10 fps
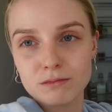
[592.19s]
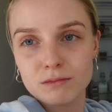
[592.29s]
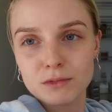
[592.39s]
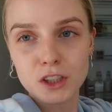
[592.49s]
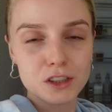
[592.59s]

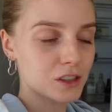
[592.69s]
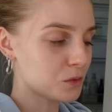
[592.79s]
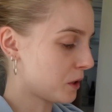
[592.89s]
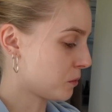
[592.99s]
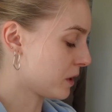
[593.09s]
just
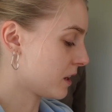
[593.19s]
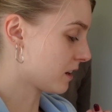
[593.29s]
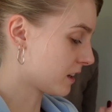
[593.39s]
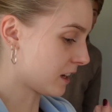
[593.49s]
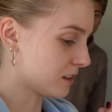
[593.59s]
when we
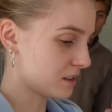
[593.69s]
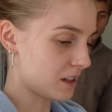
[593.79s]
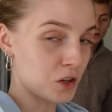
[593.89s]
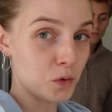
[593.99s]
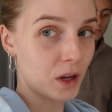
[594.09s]
get a new